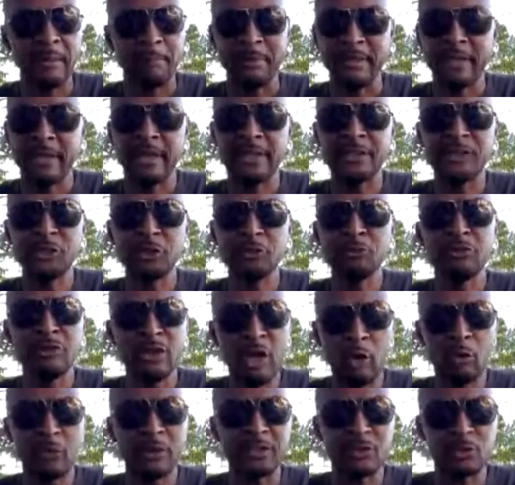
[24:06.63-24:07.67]
because you
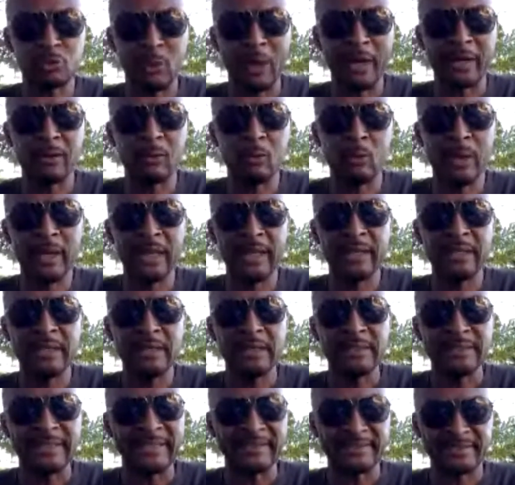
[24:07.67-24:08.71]
notice right away
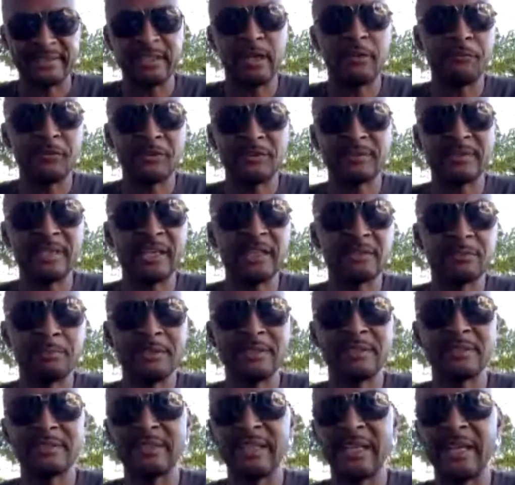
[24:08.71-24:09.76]
that
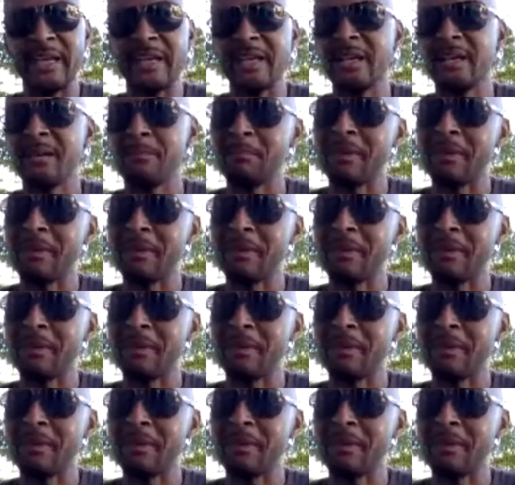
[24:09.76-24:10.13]
self-assessment is that